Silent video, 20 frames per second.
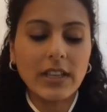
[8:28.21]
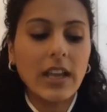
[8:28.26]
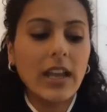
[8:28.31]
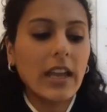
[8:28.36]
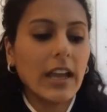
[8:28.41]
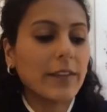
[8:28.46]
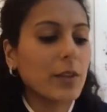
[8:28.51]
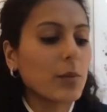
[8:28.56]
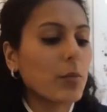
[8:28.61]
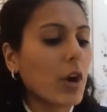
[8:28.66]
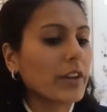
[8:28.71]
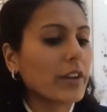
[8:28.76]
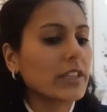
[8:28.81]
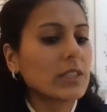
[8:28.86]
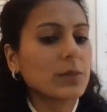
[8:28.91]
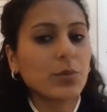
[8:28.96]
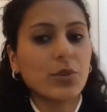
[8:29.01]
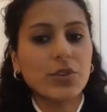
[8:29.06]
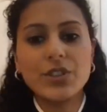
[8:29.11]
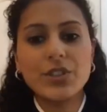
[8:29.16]
and the body is
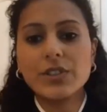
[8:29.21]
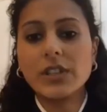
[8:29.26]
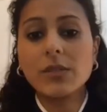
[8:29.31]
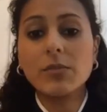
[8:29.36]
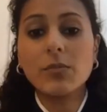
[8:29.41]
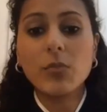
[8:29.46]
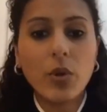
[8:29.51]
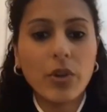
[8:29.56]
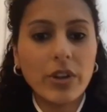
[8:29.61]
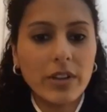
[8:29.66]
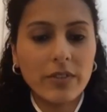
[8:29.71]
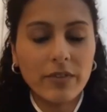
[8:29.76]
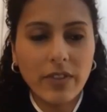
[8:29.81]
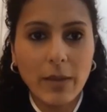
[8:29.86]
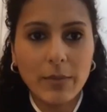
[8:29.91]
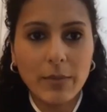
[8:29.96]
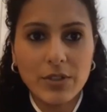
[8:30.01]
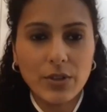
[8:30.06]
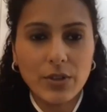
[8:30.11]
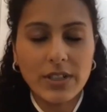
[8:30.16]
producing more
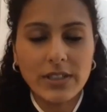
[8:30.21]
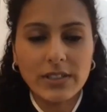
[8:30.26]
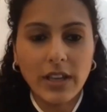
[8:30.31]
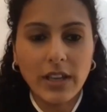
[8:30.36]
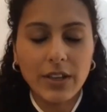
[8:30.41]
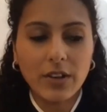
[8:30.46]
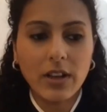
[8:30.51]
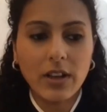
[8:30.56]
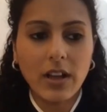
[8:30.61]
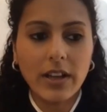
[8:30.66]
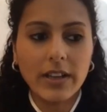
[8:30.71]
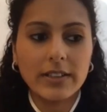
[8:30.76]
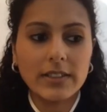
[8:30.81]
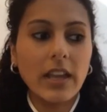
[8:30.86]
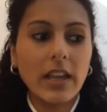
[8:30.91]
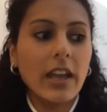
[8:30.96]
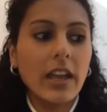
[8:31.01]
inflammatory cytokines,